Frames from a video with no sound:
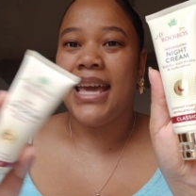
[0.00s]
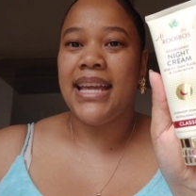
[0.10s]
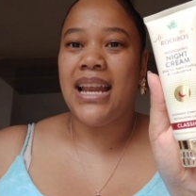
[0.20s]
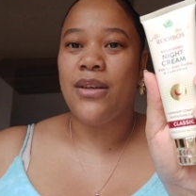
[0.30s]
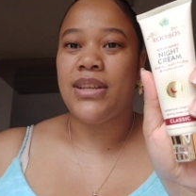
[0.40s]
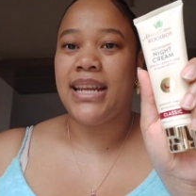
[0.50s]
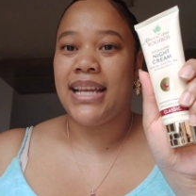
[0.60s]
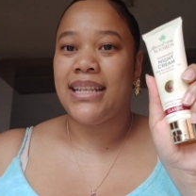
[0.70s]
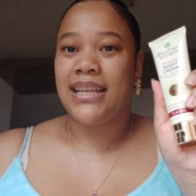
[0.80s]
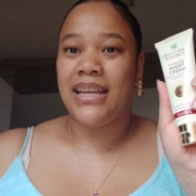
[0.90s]
and now the
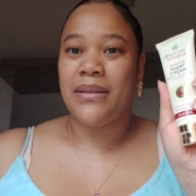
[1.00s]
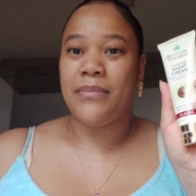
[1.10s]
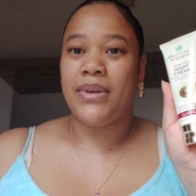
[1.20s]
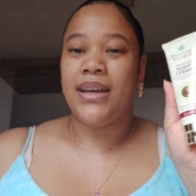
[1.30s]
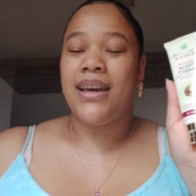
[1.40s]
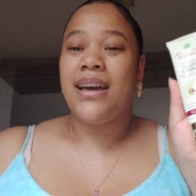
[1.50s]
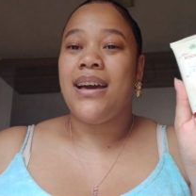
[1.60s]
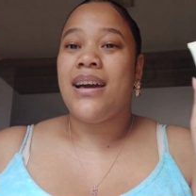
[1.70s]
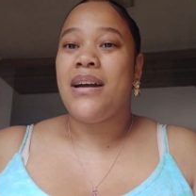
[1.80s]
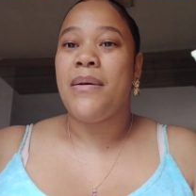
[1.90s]
night cream
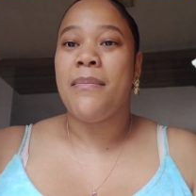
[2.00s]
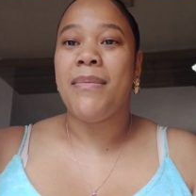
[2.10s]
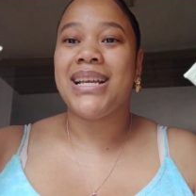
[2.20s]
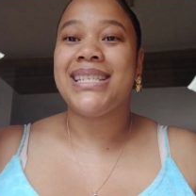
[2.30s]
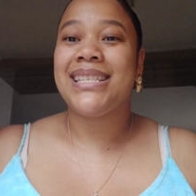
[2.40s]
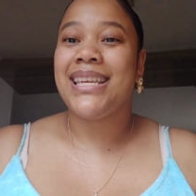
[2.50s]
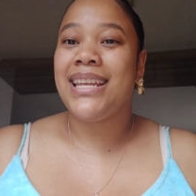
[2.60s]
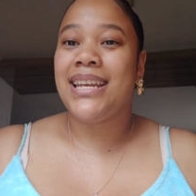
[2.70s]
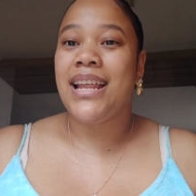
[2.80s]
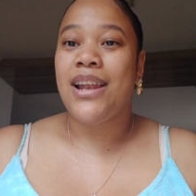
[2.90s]
my
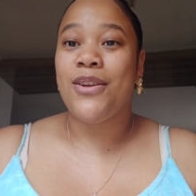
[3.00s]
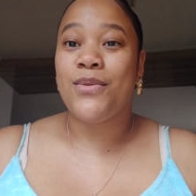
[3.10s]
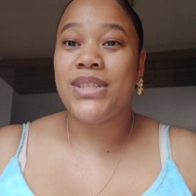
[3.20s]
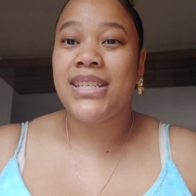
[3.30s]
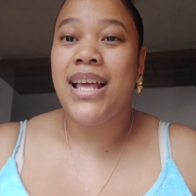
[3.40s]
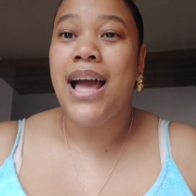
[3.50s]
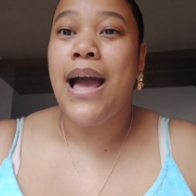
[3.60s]
skin looks